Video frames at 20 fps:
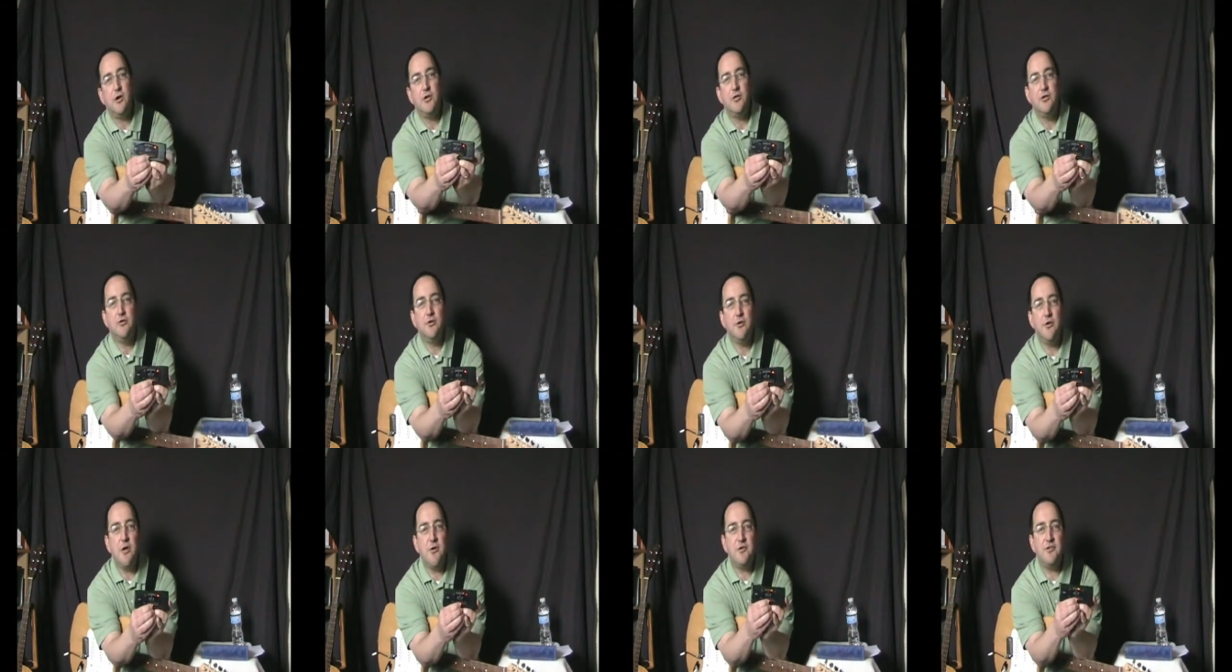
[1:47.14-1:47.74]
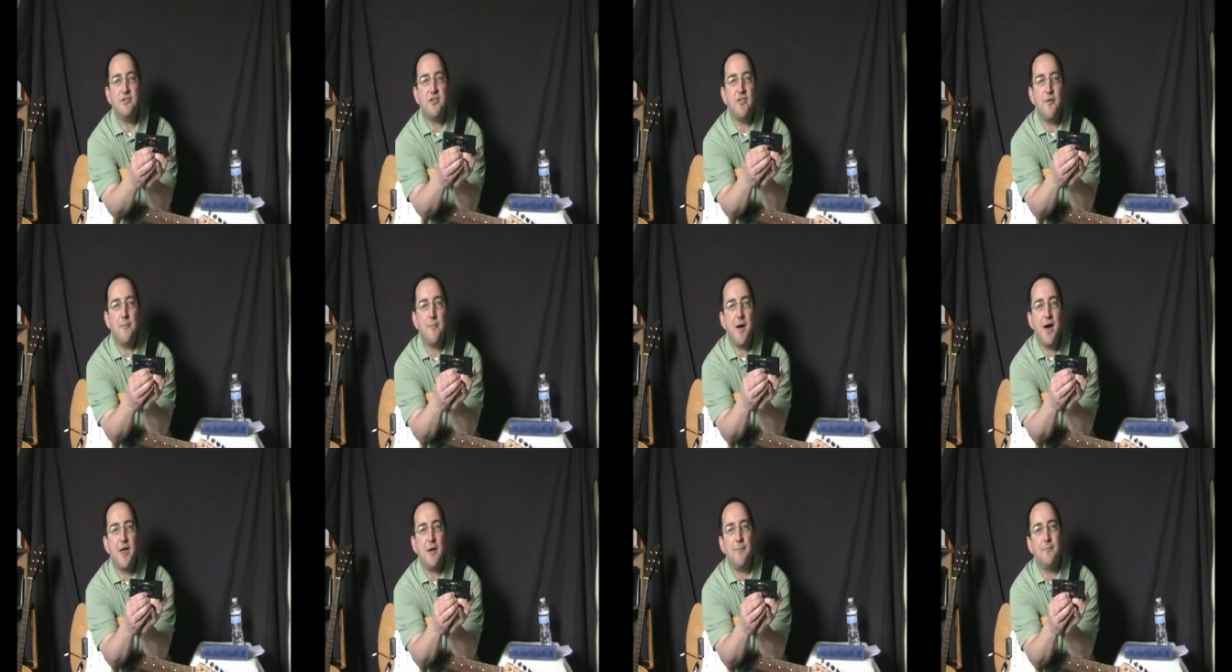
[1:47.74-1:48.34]
You'll notice on the
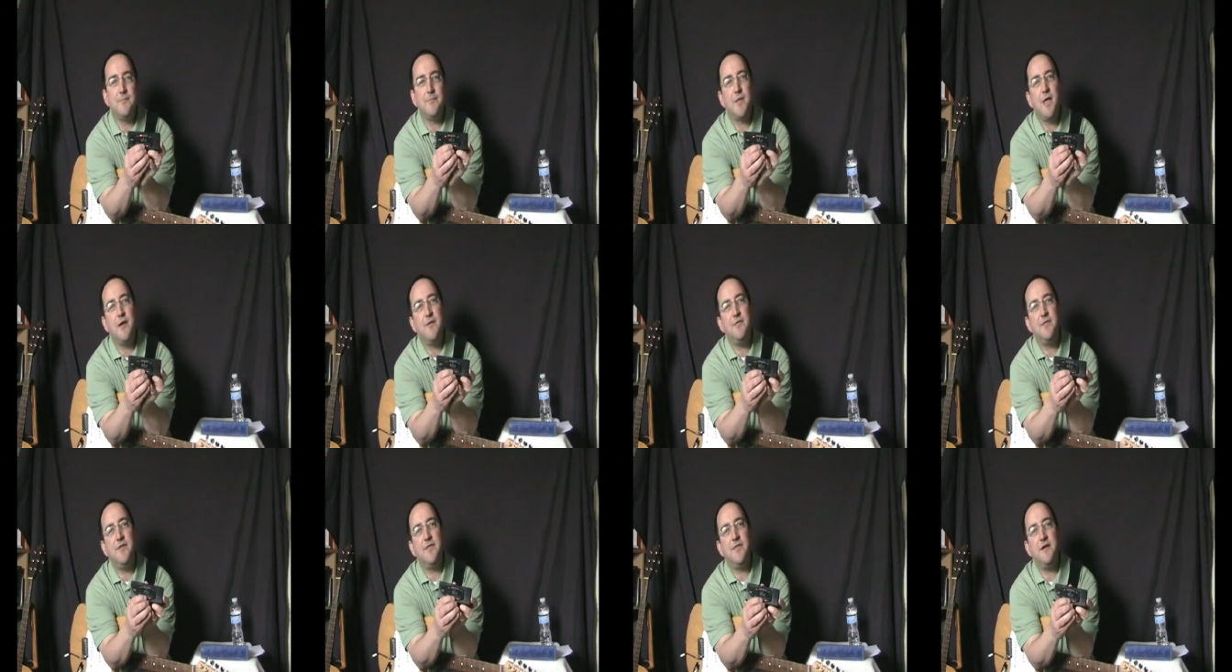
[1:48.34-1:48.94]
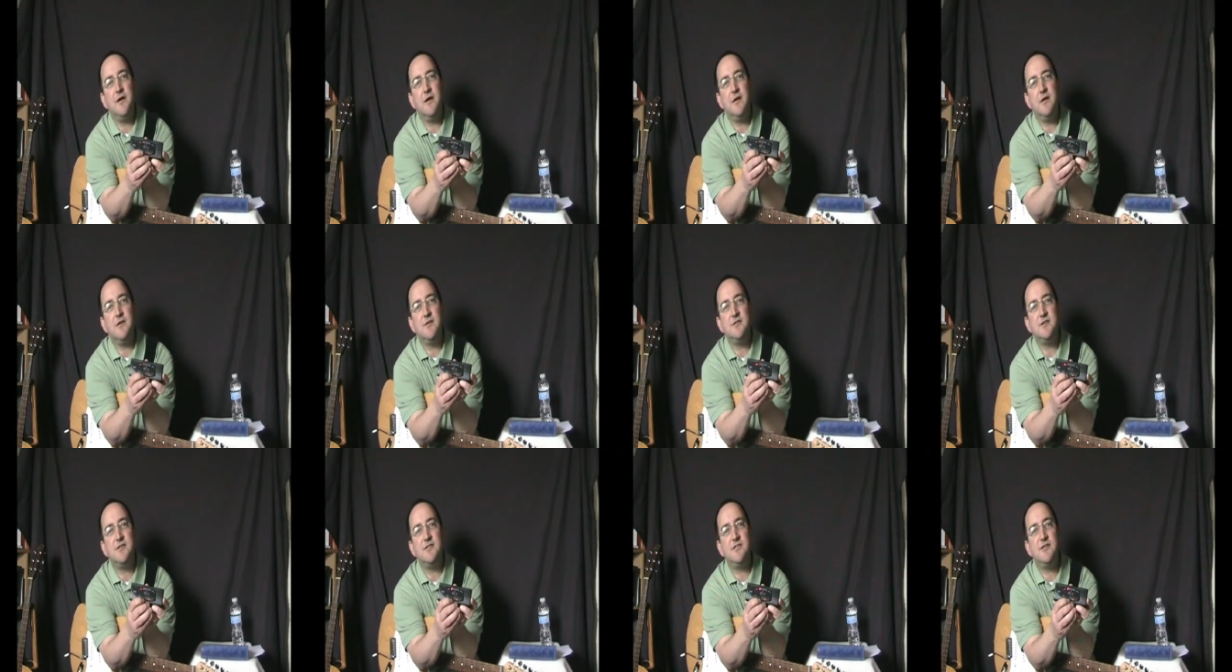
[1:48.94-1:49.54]
bottom that there
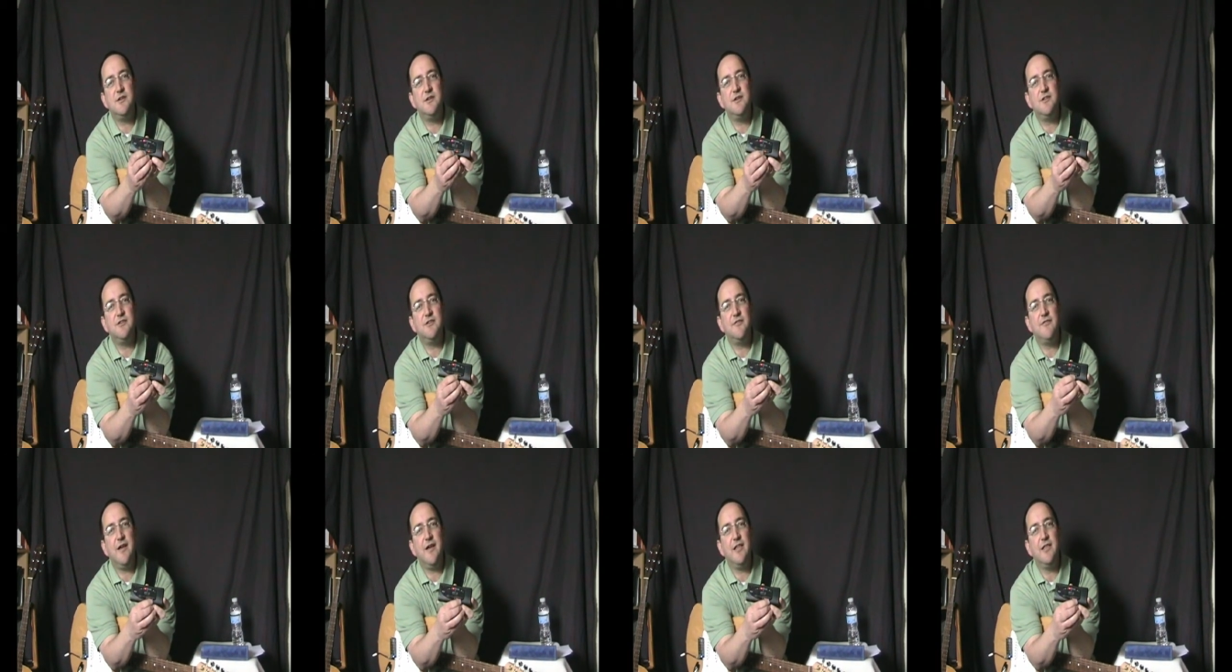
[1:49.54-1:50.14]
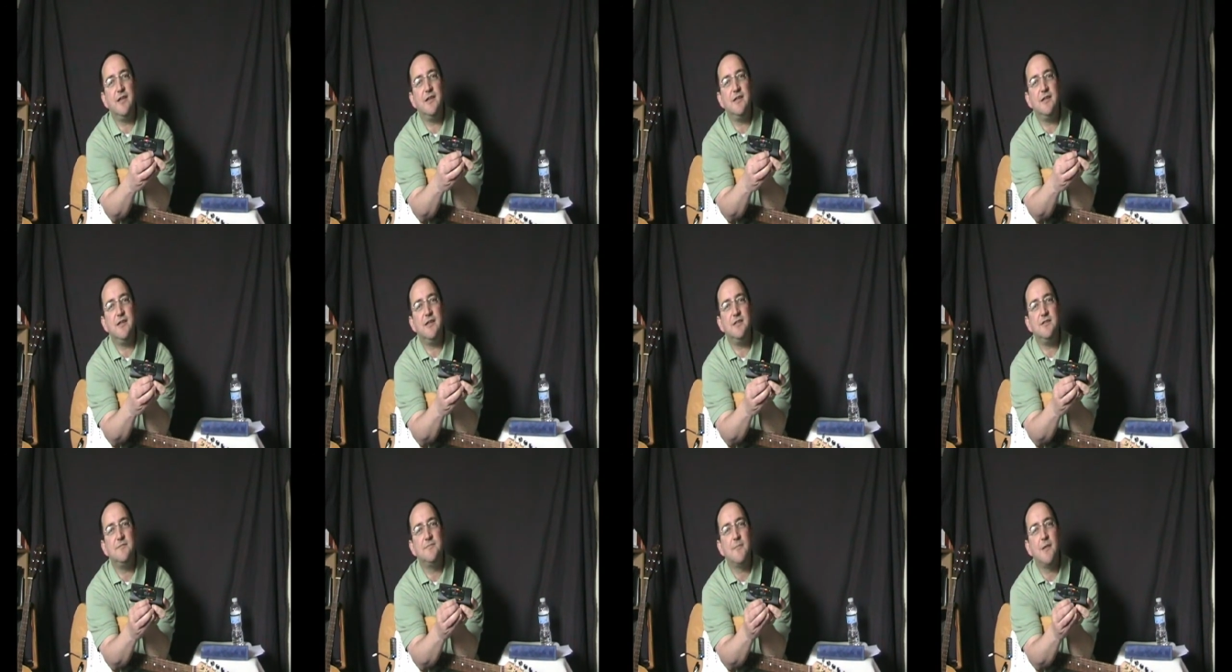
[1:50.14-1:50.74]
is a series of
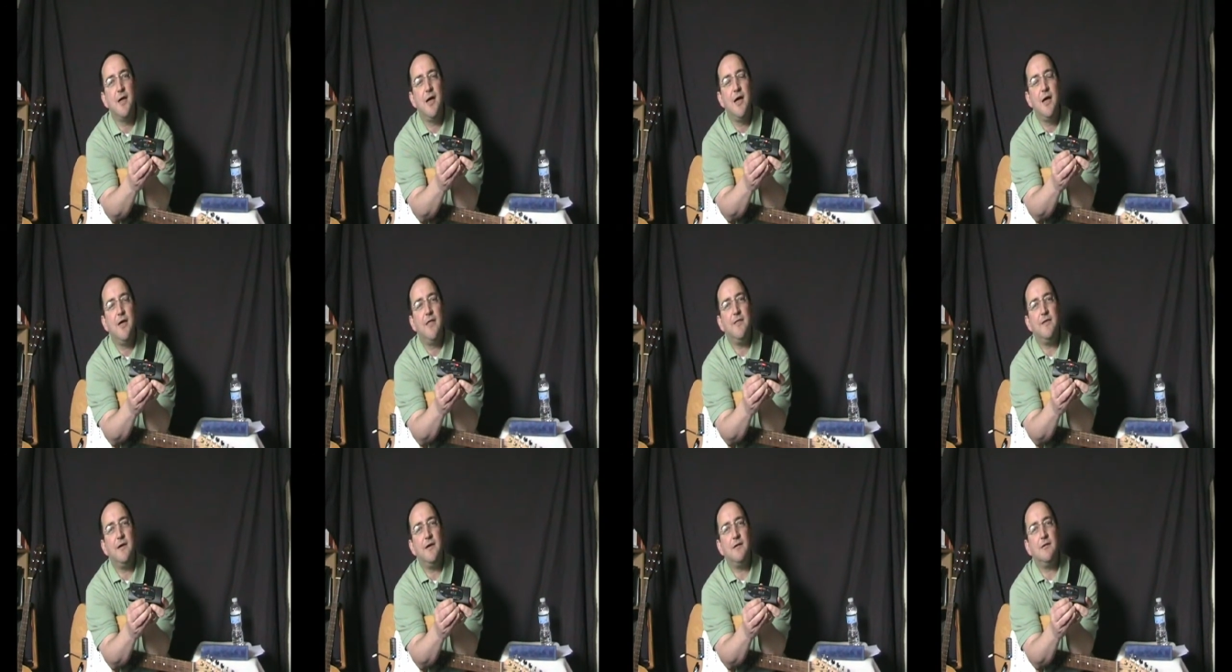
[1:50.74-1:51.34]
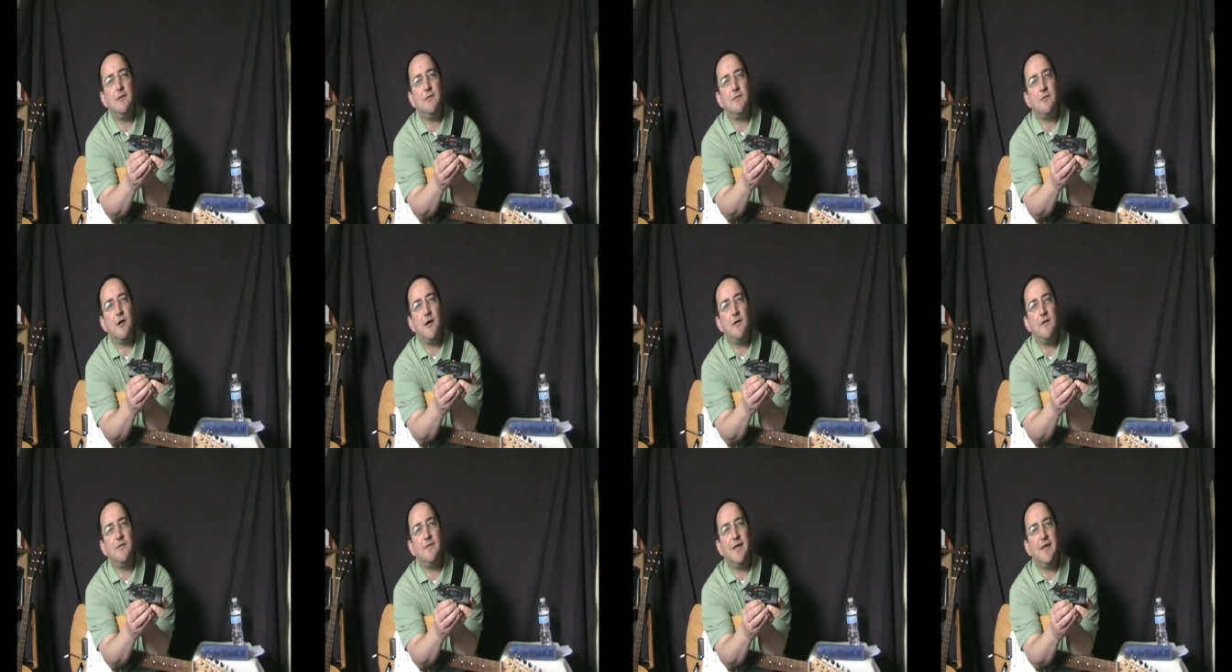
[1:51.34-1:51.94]
LEDs that
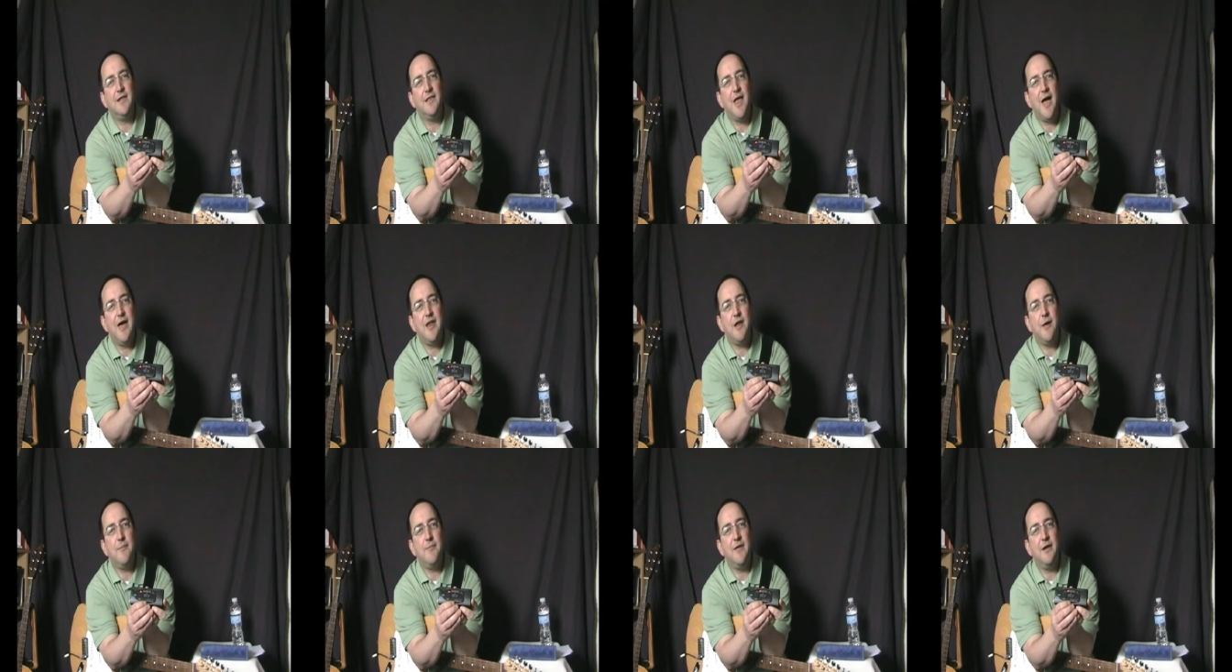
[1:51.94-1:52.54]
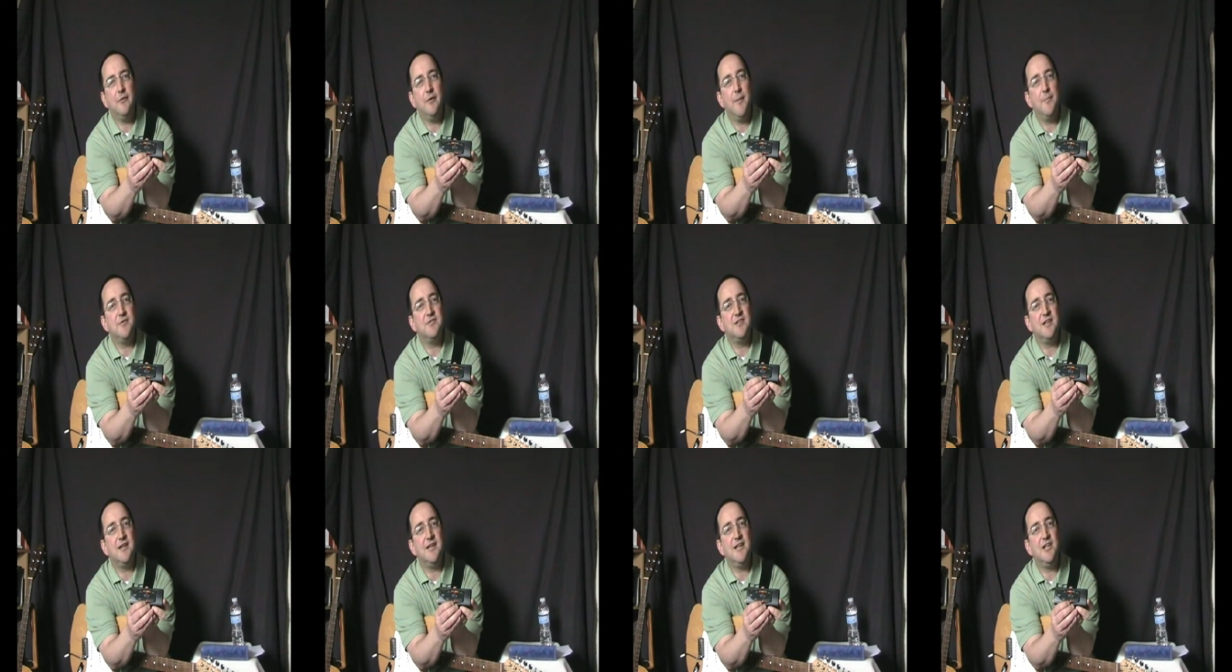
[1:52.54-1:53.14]
they light up. They
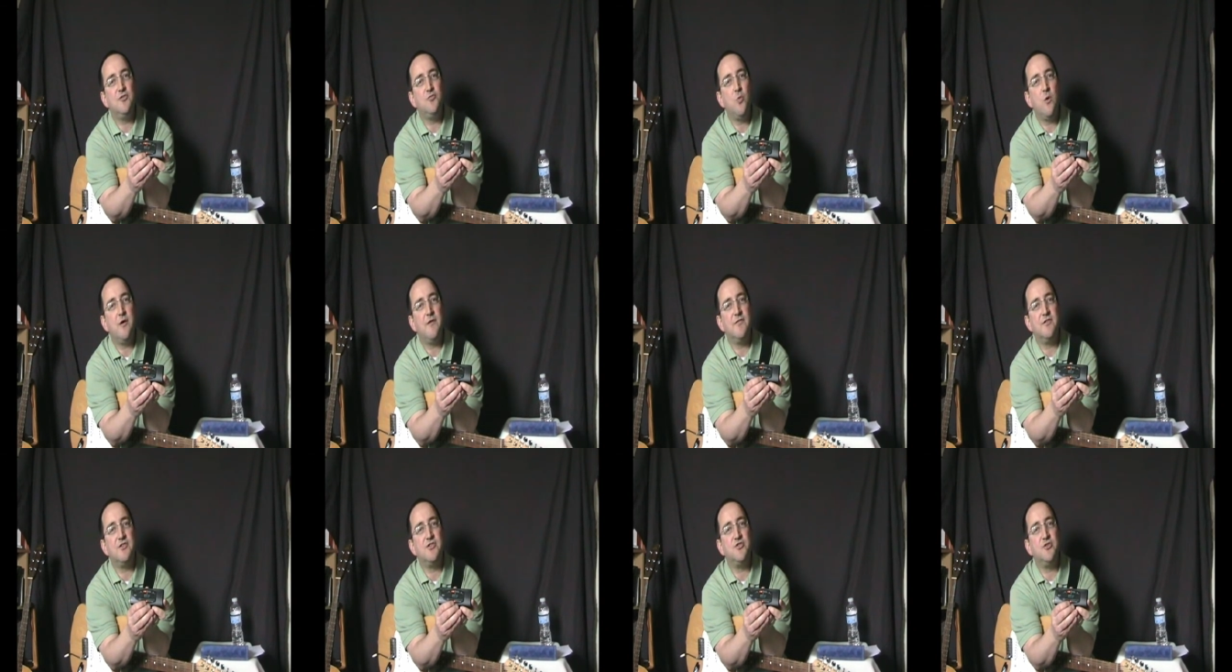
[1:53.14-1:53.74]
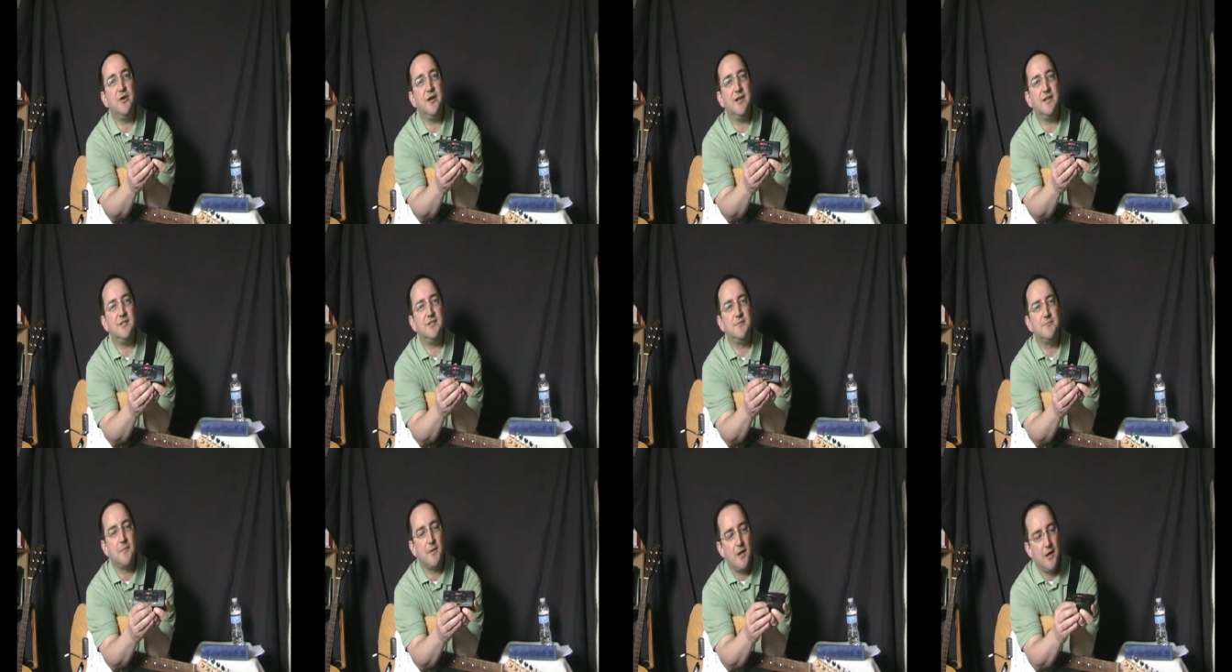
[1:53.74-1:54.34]
represent each one of the
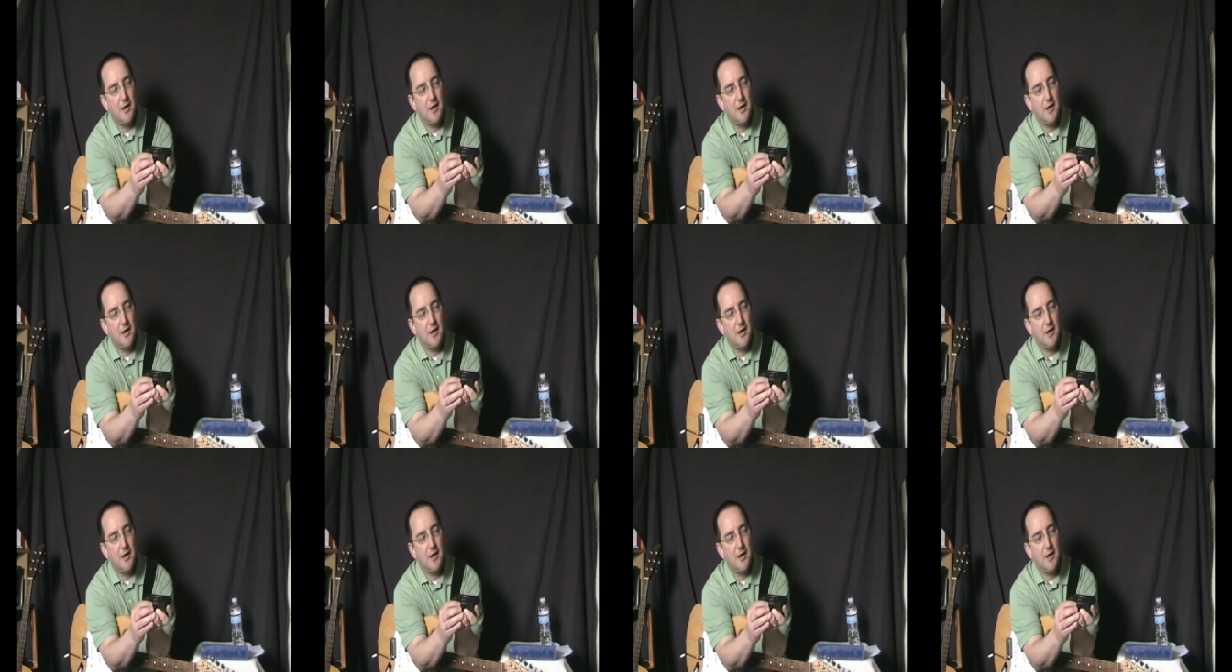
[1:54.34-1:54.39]
strings.